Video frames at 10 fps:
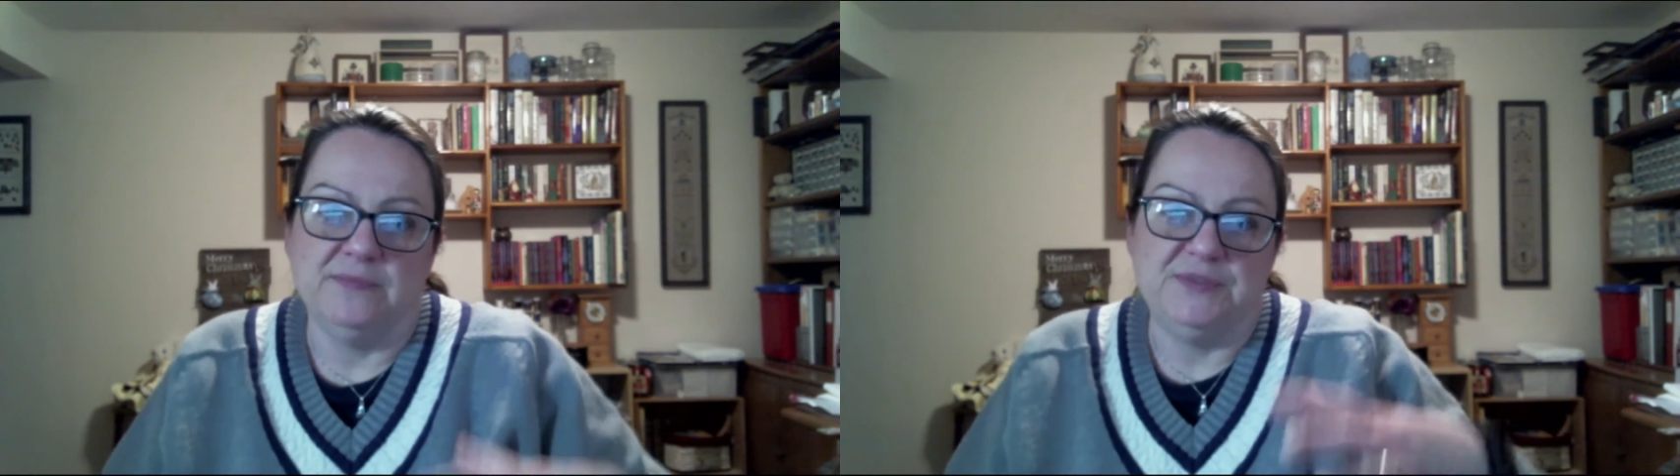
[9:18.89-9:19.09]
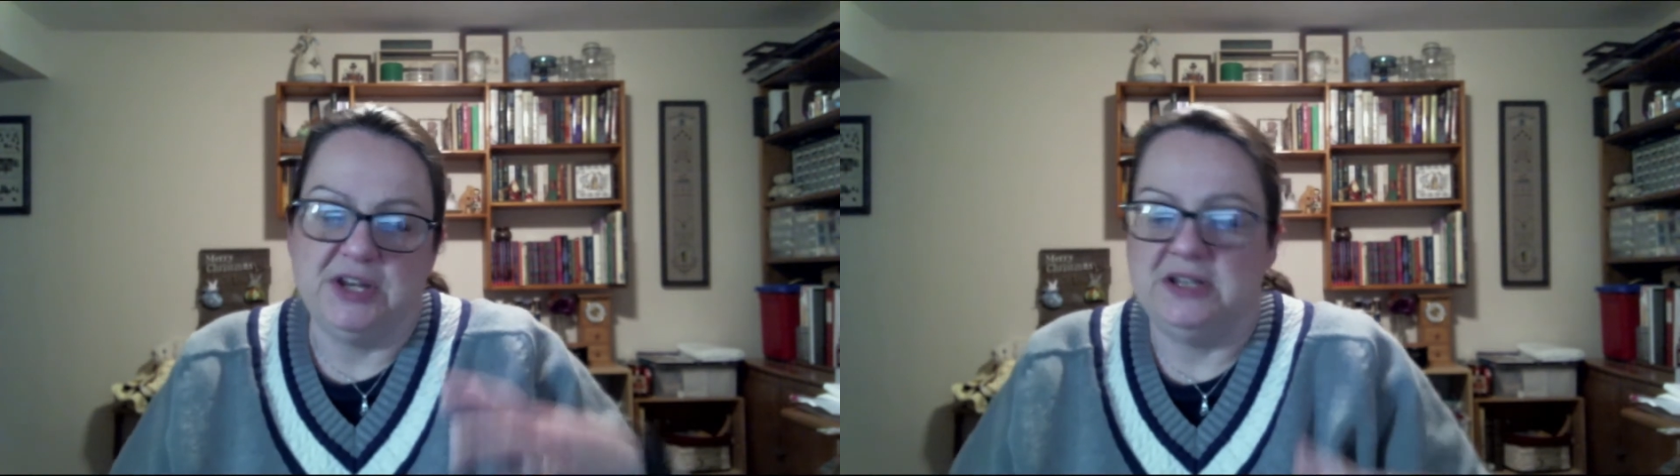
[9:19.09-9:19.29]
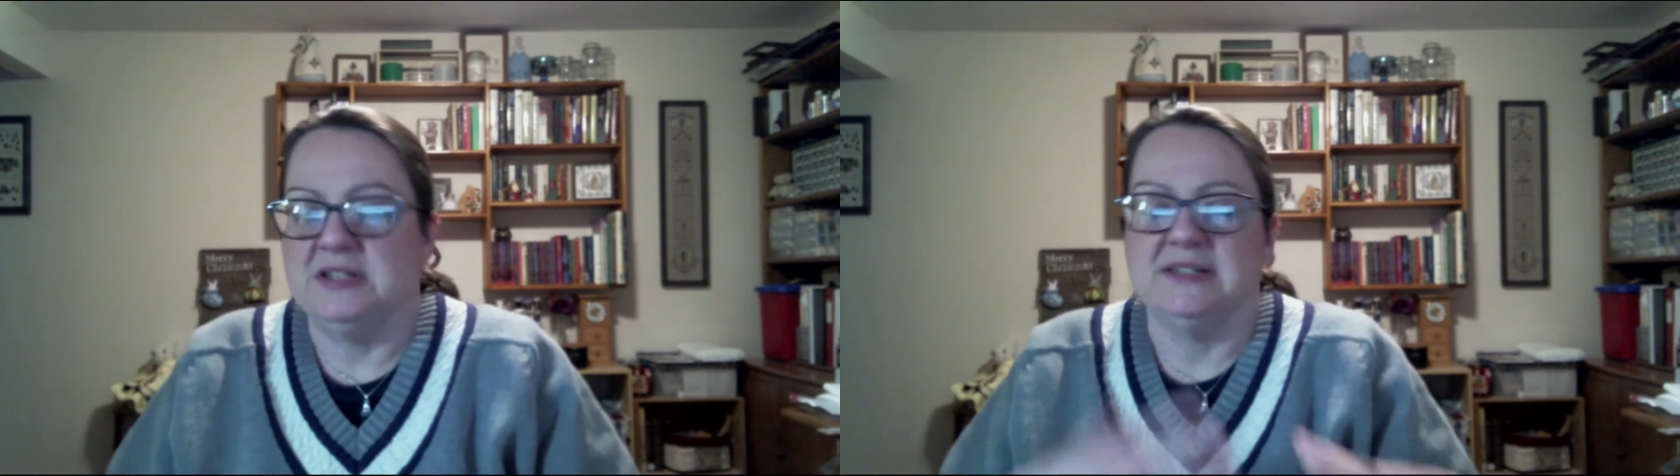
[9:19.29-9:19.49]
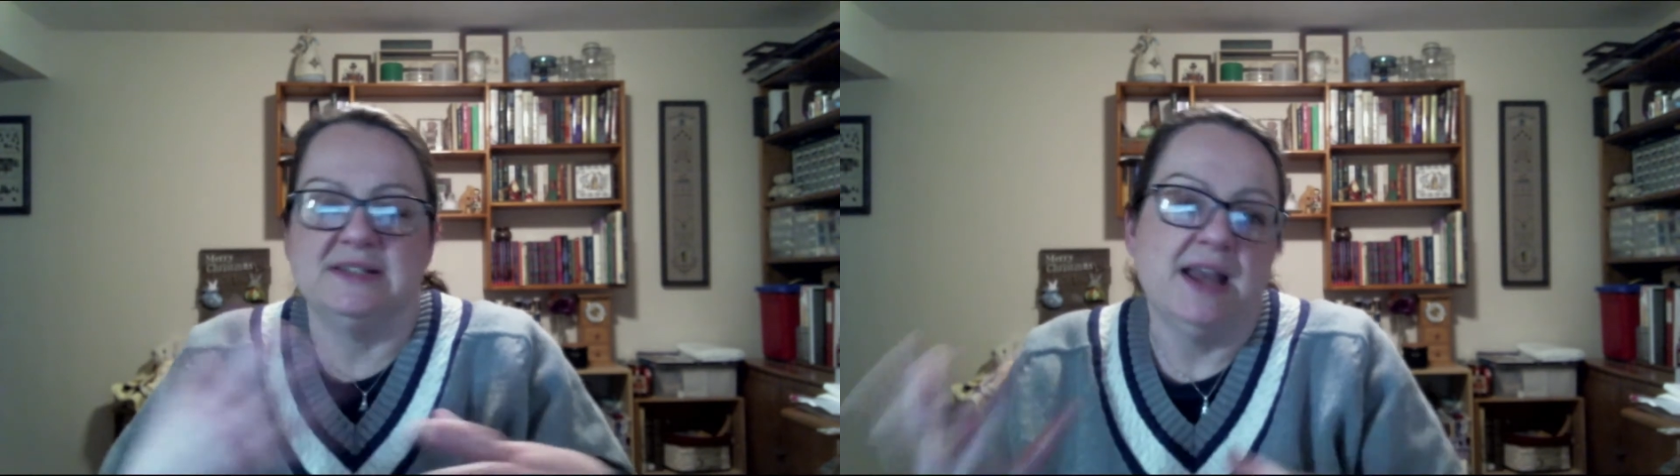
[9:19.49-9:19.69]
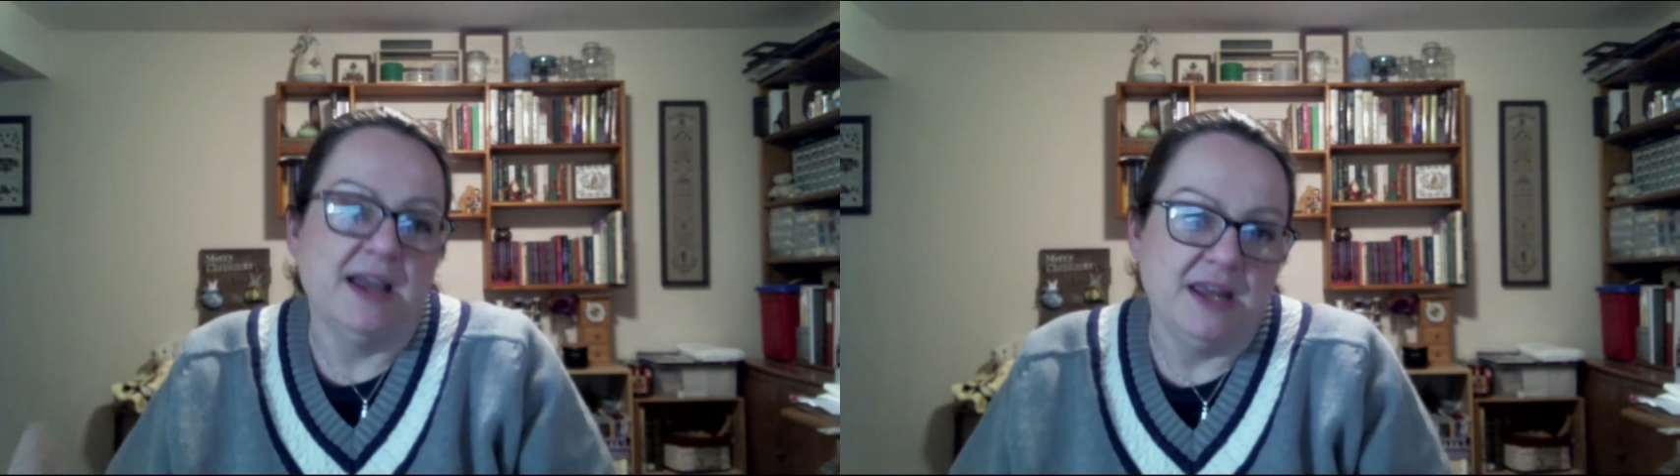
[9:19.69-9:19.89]
changes in
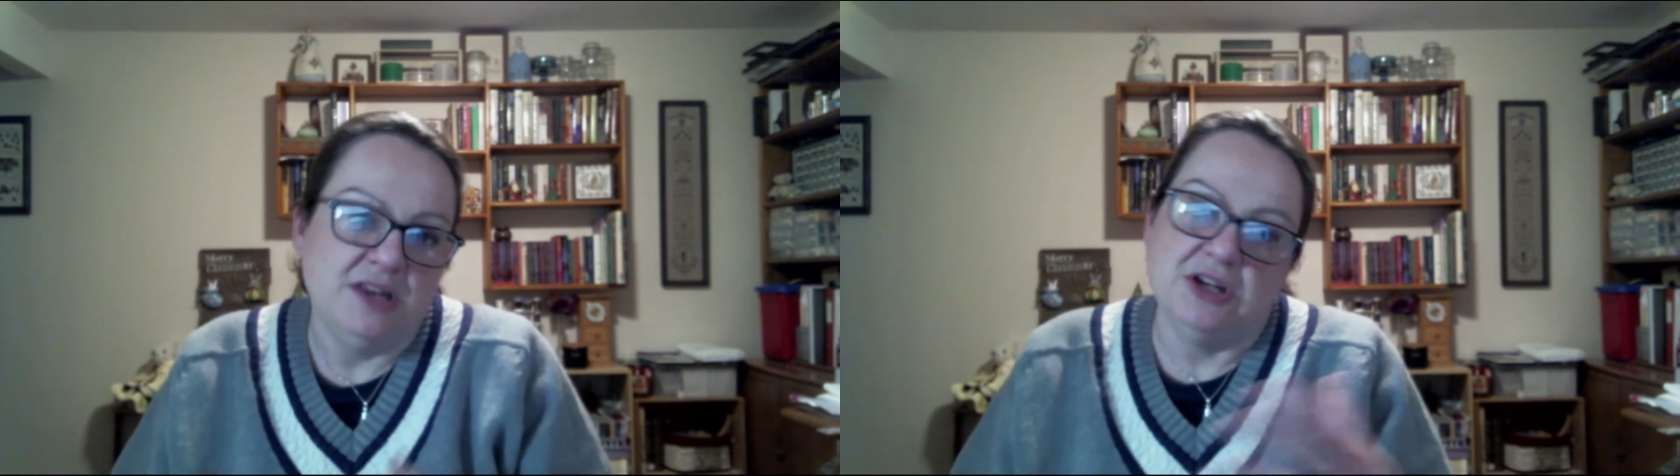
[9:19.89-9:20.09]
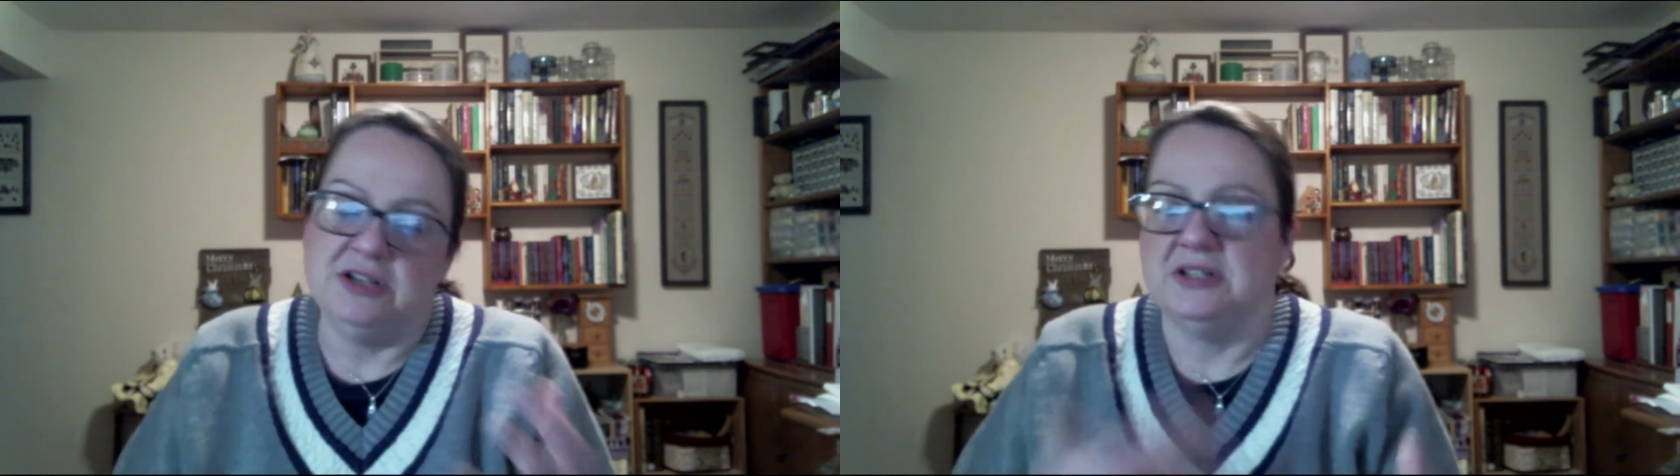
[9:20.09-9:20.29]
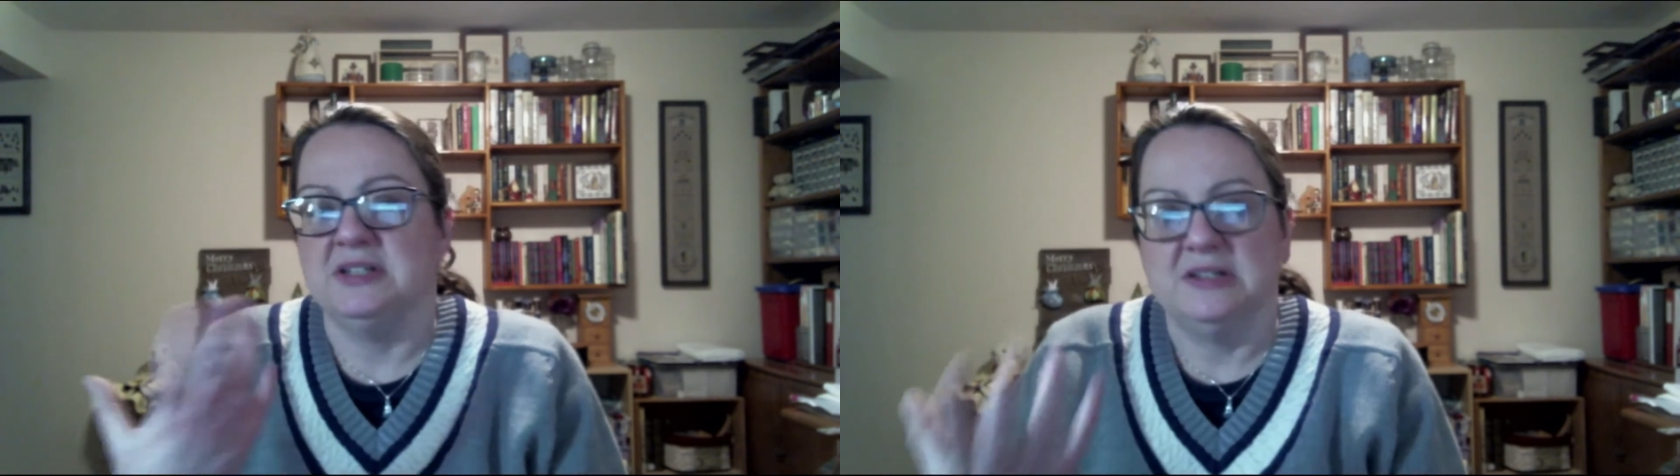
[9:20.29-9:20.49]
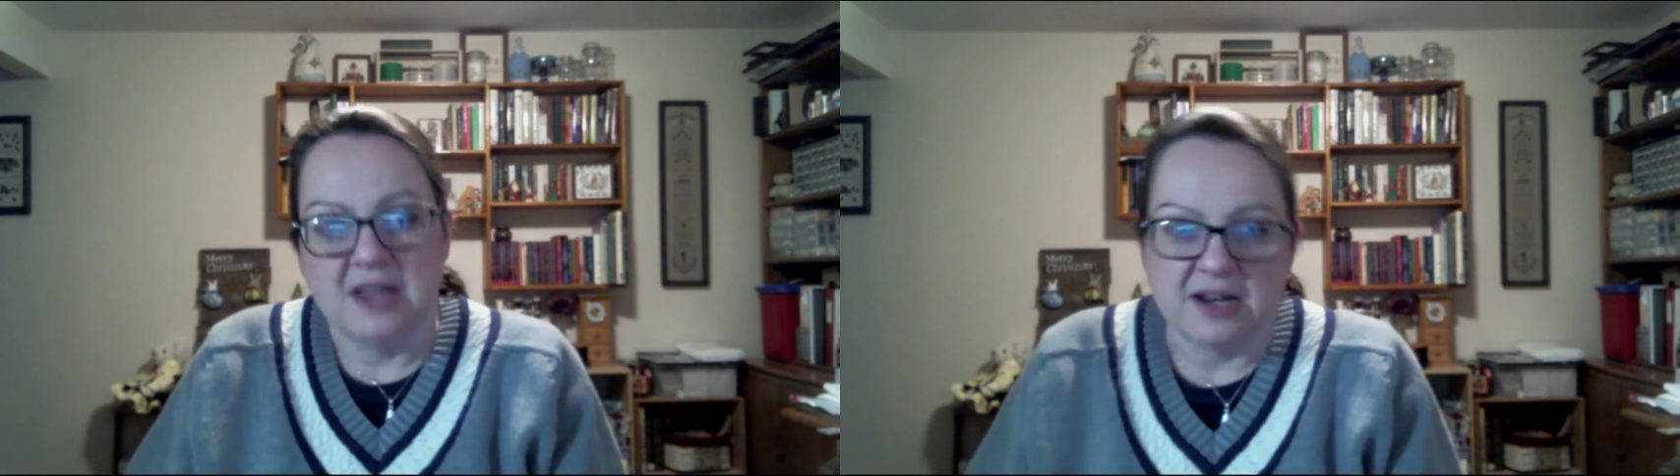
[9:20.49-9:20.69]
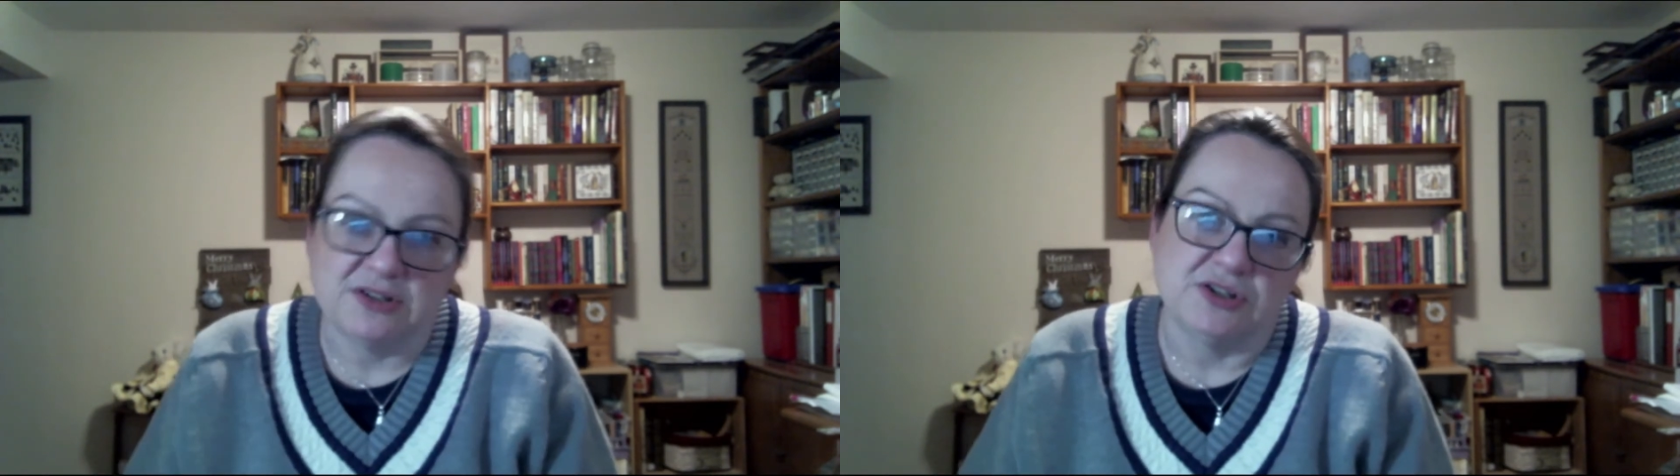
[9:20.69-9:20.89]
height, changes in
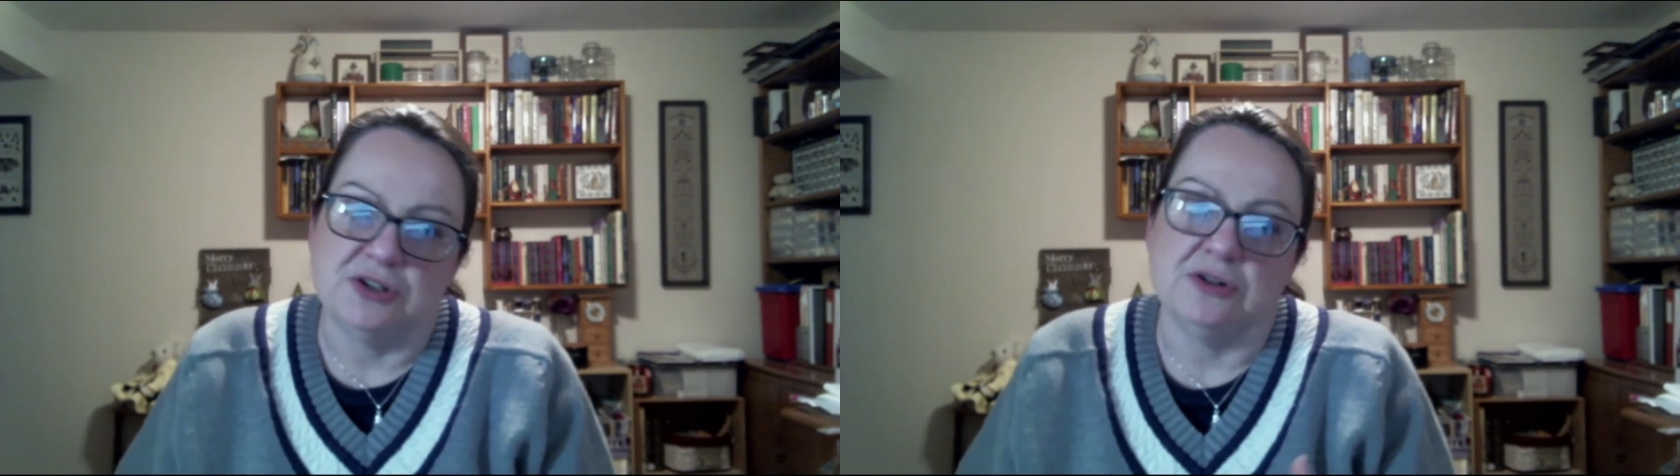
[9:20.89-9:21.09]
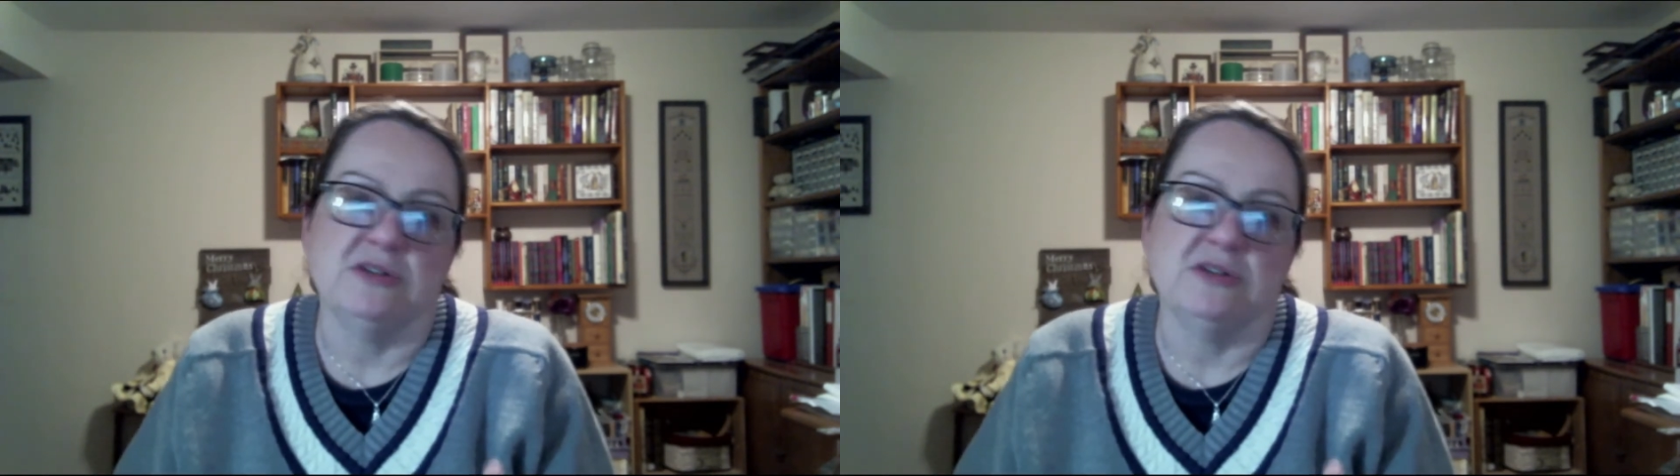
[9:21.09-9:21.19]
texture,